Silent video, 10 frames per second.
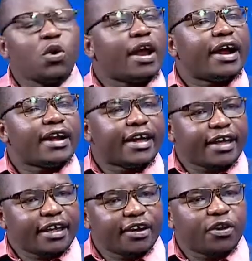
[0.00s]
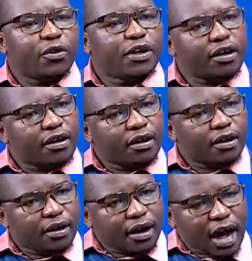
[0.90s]
you are a Kenyan going
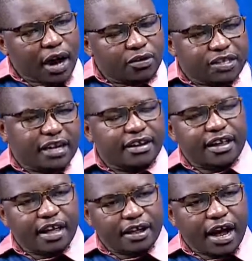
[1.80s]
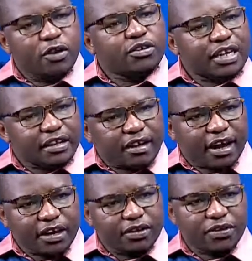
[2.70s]
outside Kenya, outside
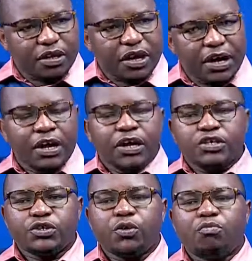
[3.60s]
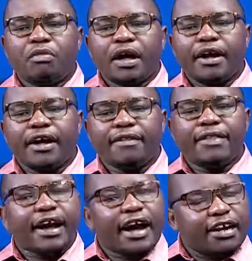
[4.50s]
the country. So
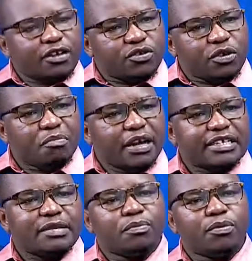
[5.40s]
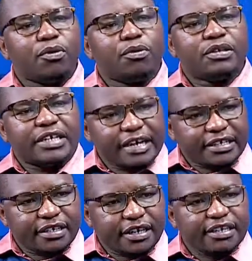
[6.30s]
the country must
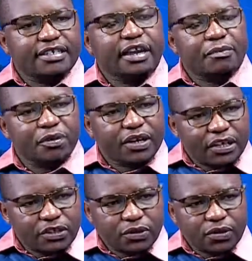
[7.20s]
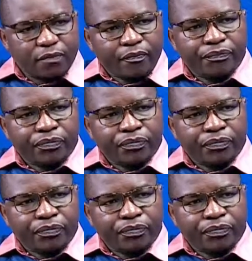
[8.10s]
protect its reputation,